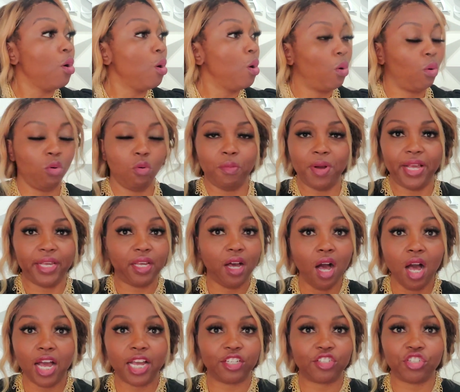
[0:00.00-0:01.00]
oh my
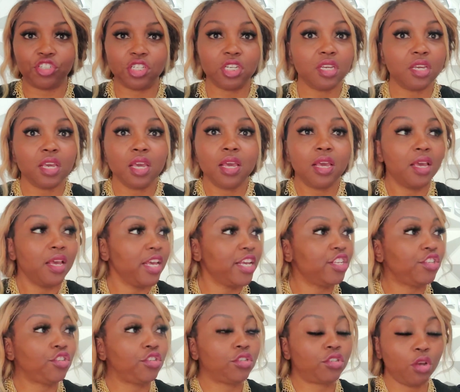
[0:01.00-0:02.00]
gosh, she
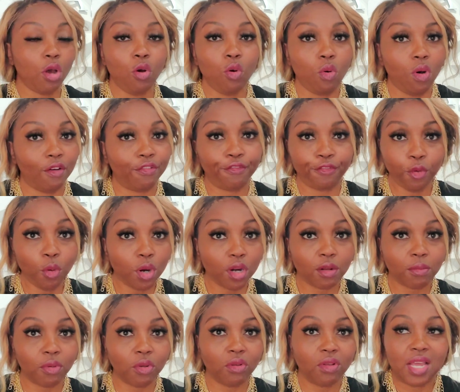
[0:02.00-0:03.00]
is so
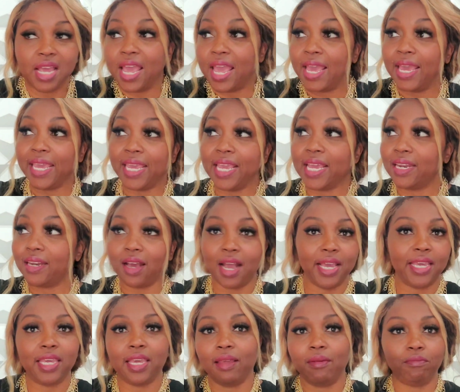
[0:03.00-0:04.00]
affordable and
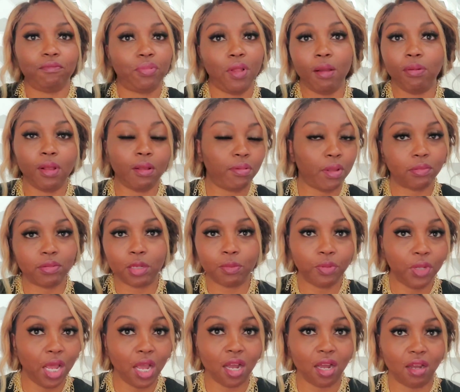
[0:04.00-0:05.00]
I get blah, blah, blah, blah,
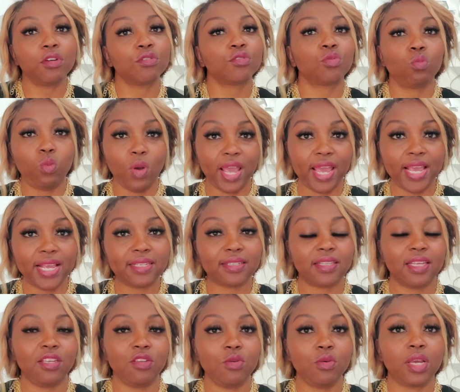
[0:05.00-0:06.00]
blah. There's ways
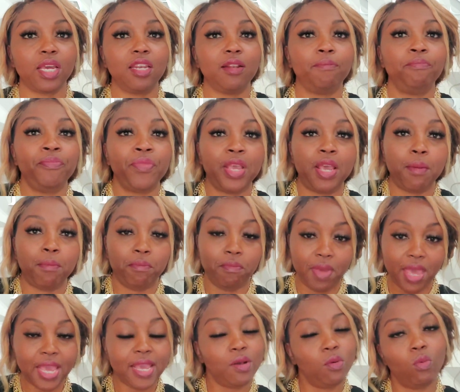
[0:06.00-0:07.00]
that you can
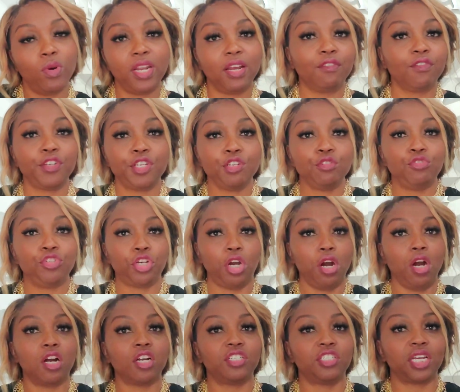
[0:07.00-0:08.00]
make whatever you
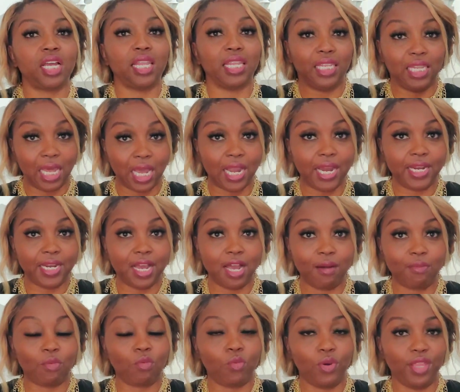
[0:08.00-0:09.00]
charge line
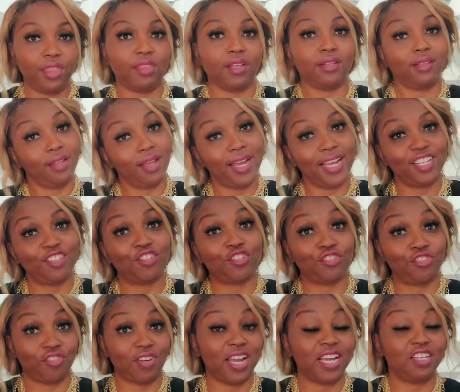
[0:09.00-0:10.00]
up with the clients you're
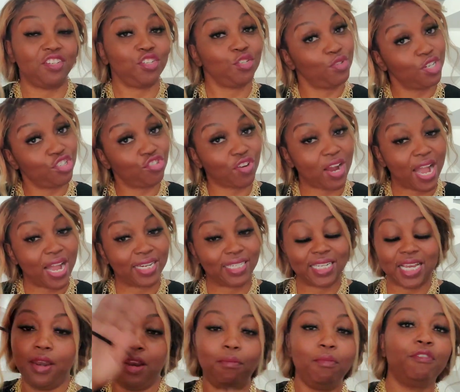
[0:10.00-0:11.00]
trying to attract.
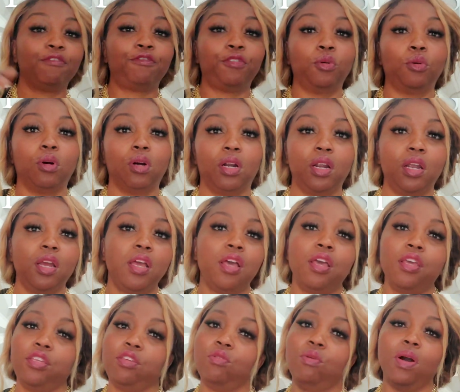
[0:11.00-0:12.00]
Number 4,
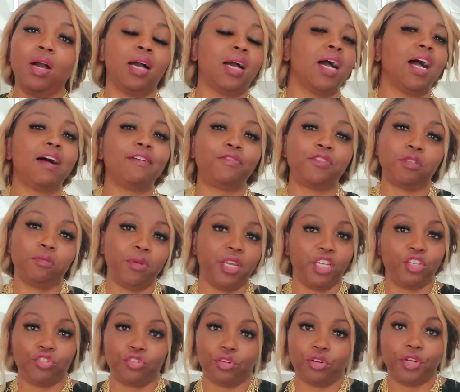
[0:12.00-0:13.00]
you have to
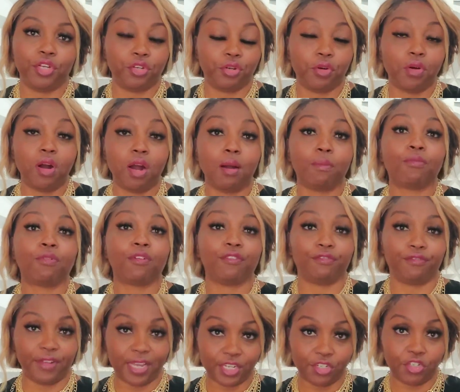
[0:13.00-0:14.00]
make sure you're a
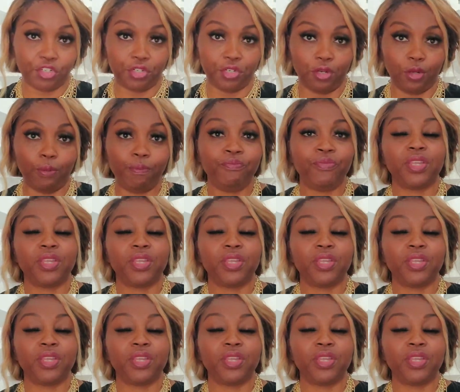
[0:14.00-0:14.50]
professional.